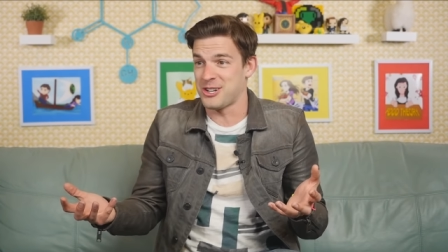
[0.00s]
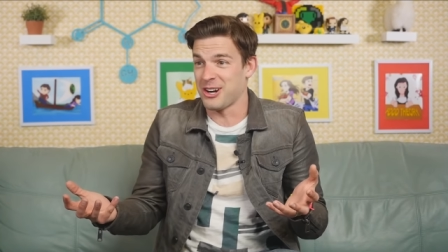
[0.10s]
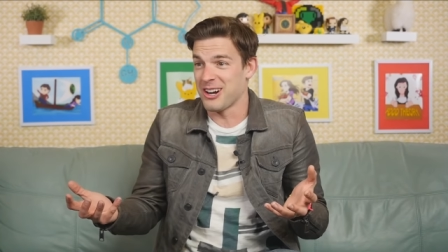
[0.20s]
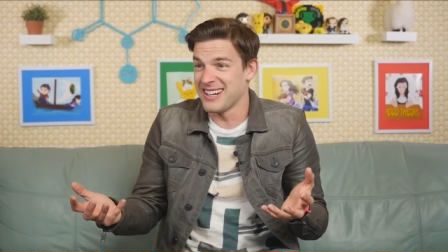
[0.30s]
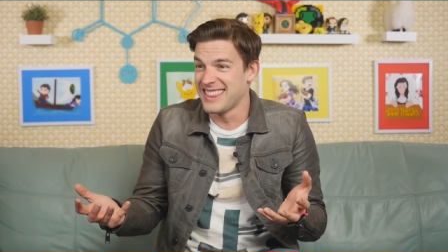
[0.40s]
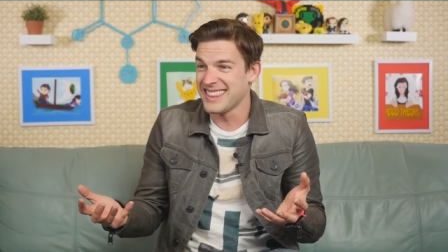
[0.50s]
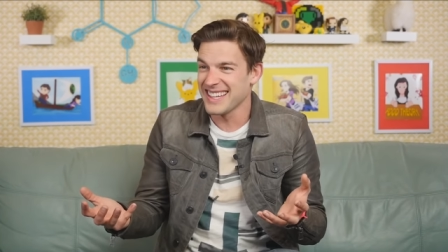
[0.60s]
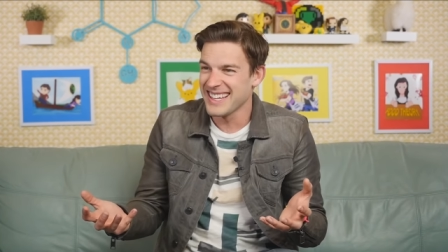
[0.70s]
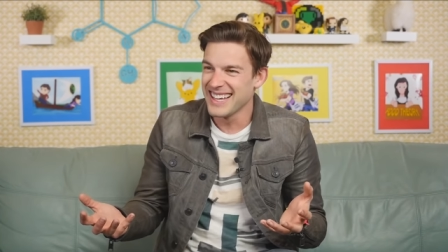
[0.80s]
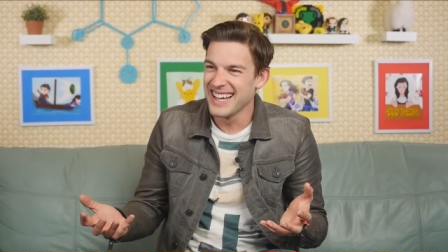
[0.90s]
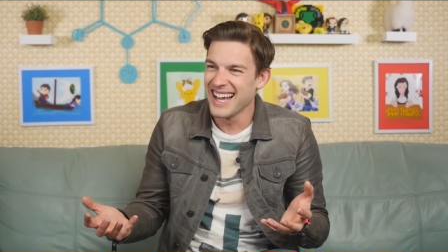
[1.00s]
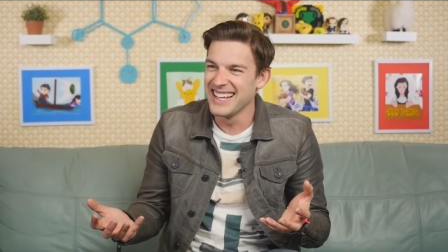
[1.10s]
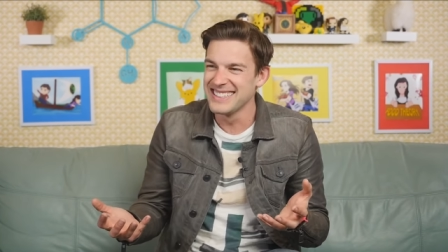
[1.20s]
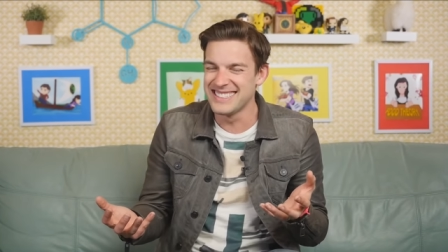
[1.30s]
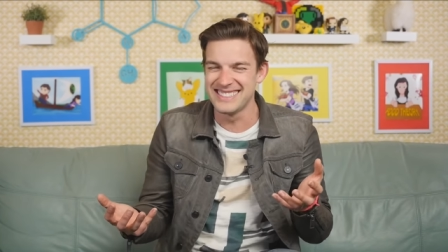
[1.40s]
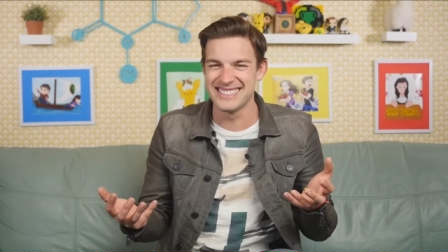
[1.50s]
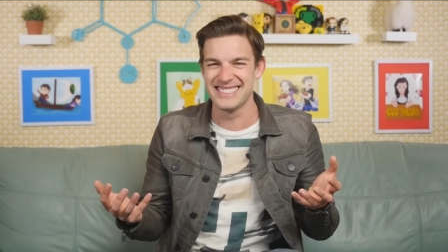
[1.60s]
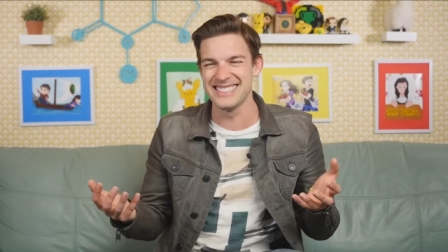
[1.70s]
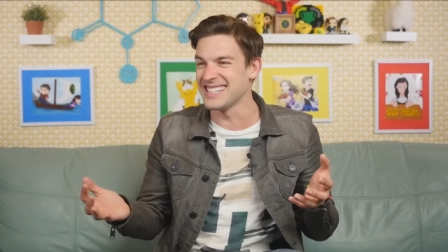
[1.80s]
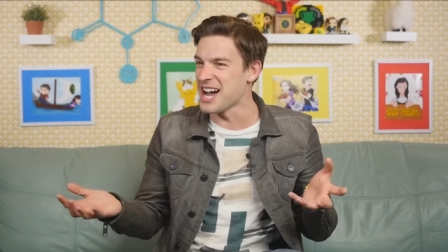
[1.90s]
girth.
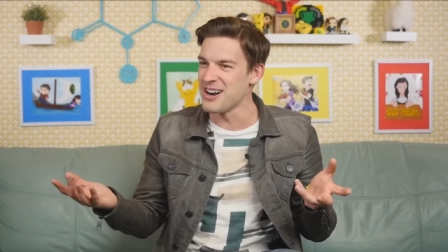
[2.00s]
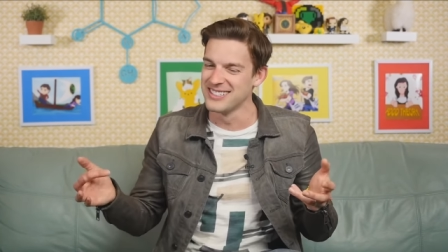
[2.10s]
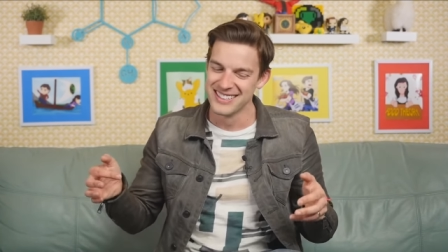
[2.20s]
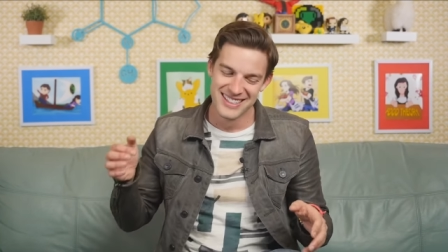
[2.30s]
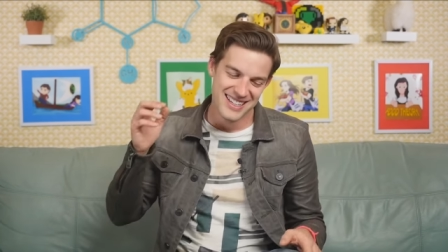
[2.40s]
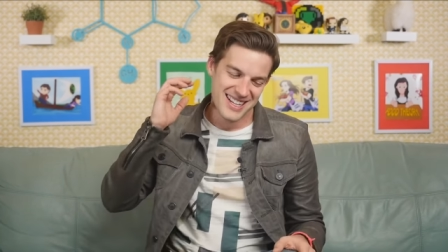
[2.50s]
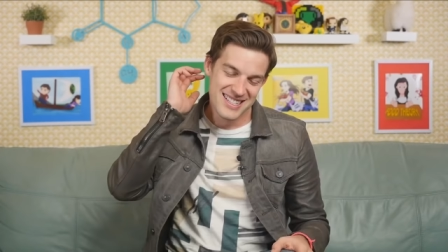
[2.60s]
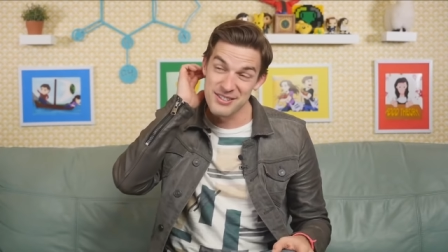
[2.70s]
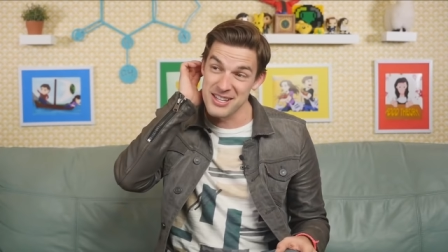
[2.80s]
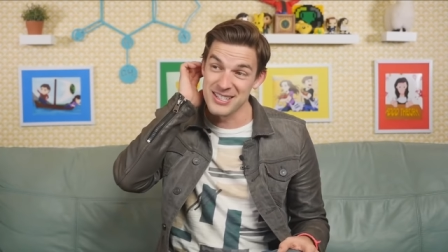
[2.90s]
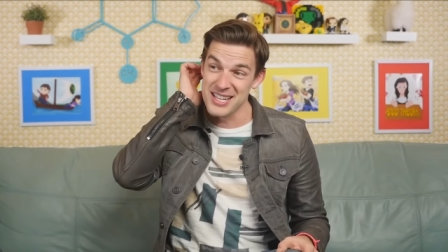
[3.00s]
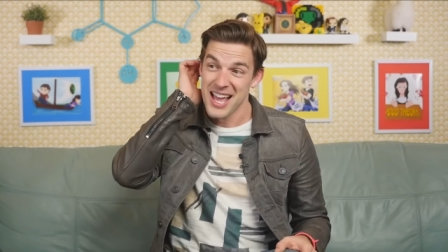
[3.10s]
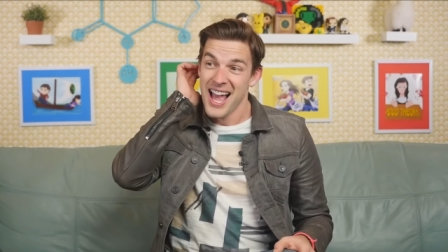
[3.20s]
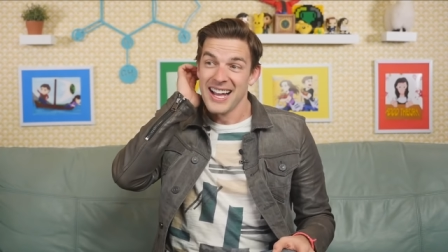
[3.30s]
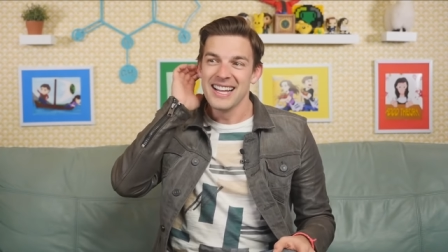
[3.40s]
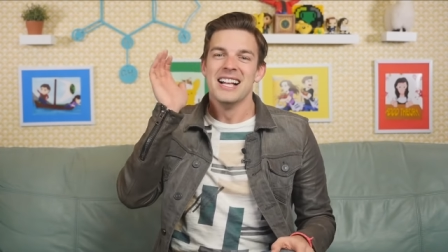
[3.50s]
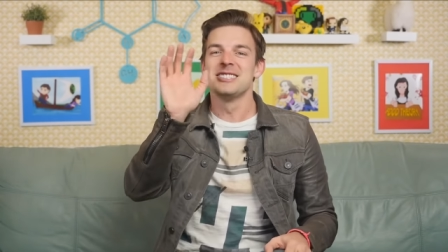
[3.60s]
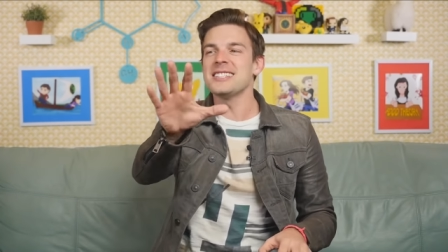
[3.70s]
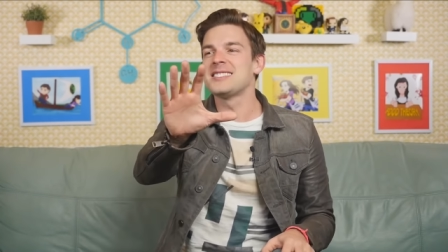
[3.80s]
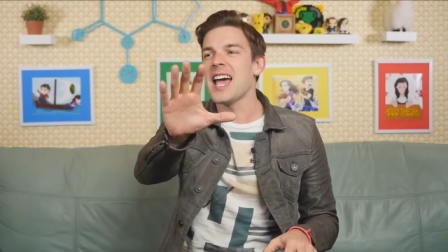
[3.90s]
you know,
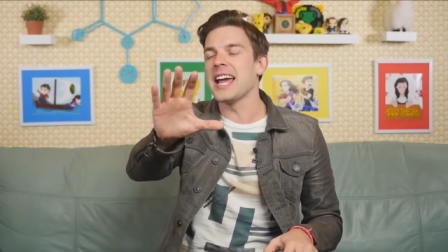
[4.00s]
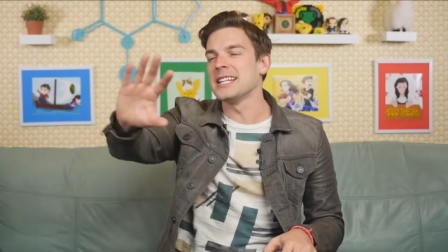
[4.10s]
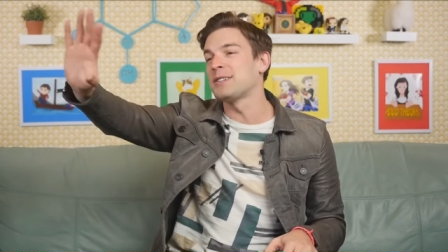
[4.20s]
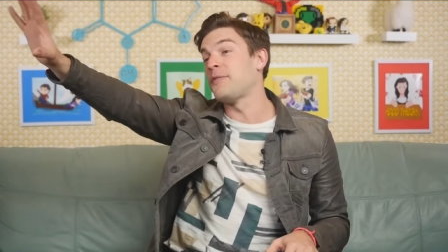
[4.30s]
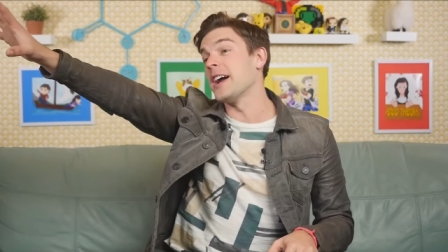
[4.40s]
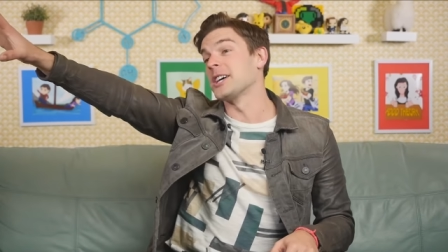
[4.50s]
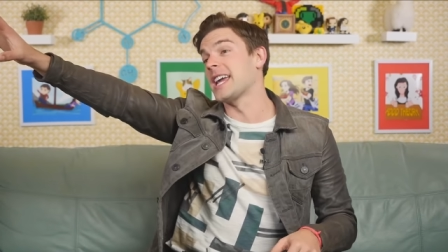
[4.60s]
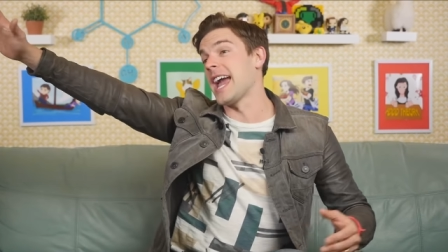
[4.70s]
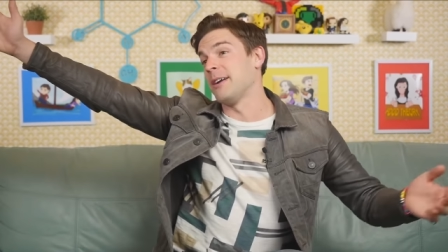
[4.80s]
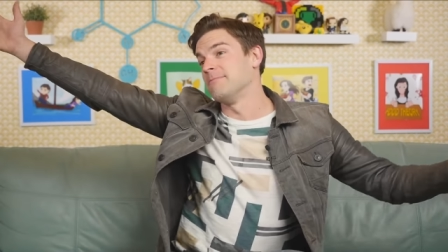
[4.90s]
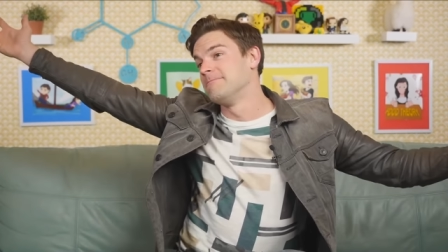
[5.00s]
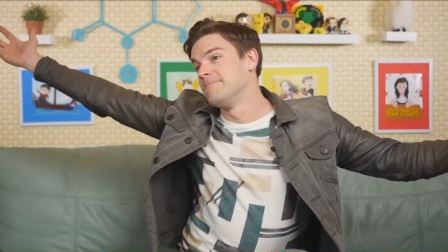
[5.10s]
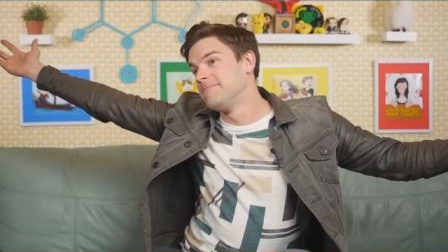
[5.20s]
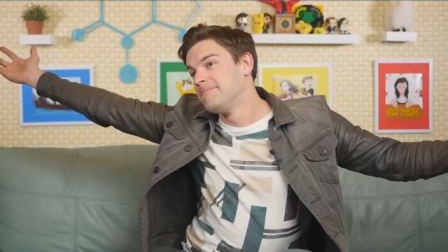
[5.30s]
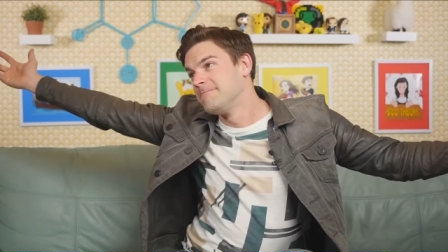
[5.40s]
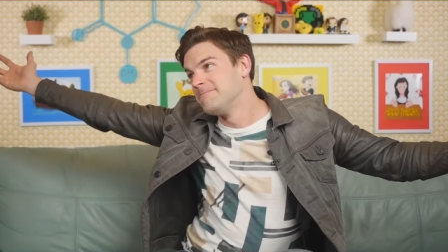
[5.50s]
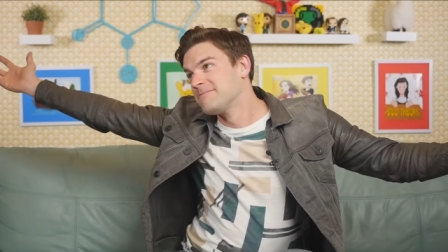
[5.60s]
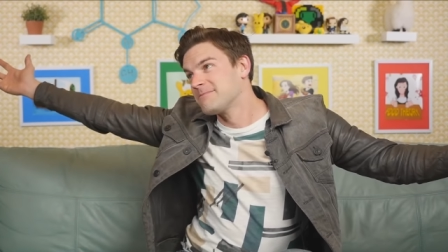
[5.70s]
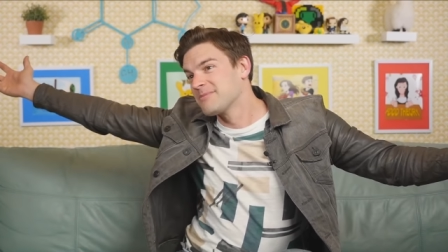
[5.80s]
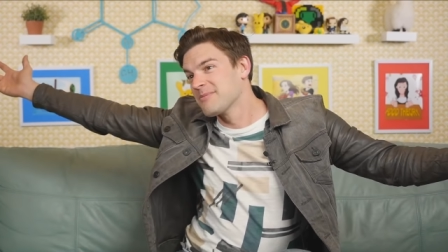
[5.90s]
just saying it's fair game.
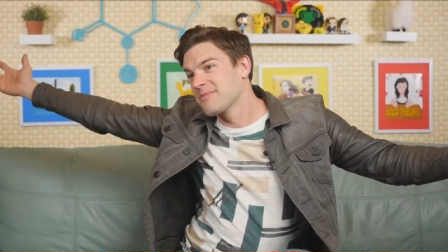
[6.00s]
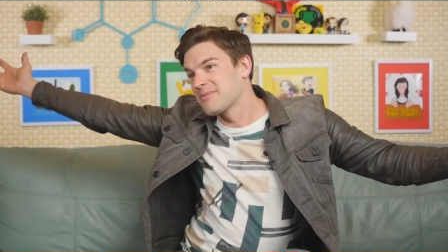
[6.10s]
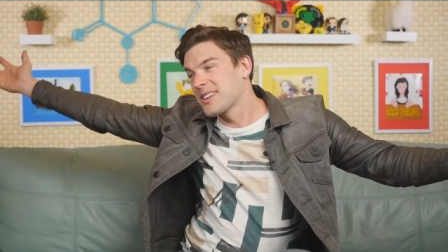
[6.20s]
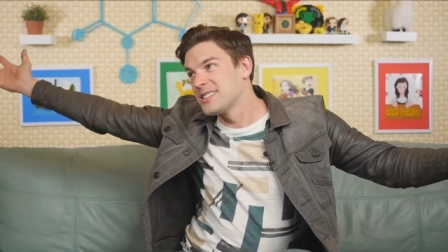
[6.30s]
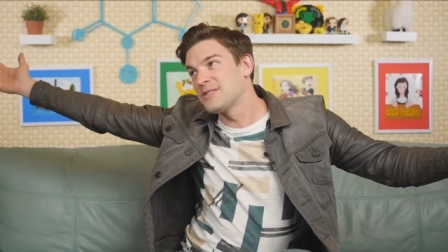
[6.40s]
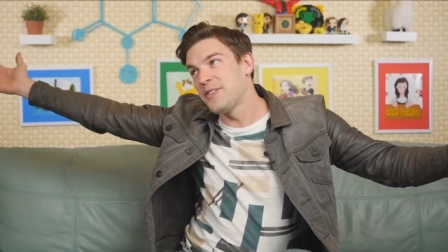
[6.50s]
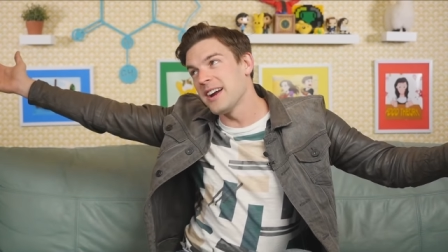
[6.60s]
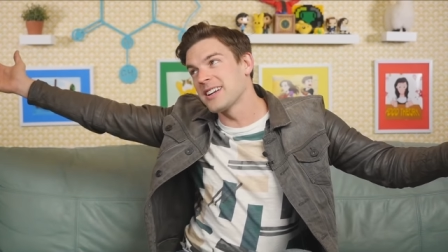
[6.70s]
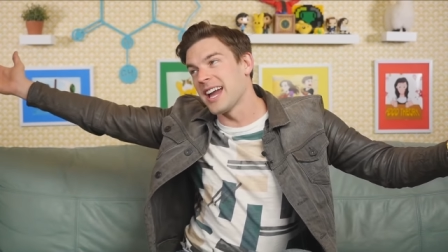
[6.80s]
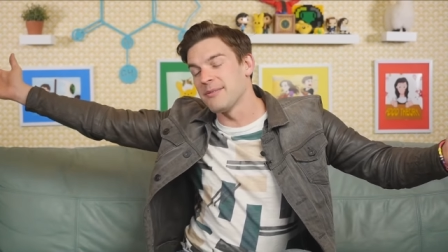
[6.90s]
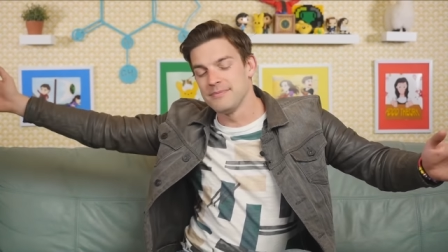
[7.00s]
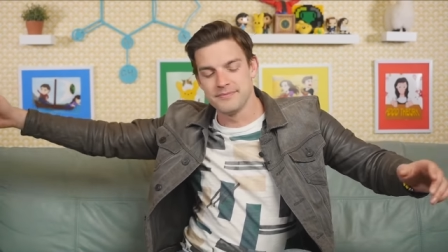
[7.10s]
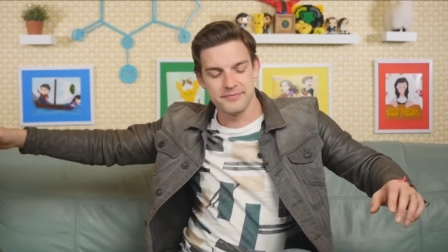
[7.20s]
It's that's fair a, game. That's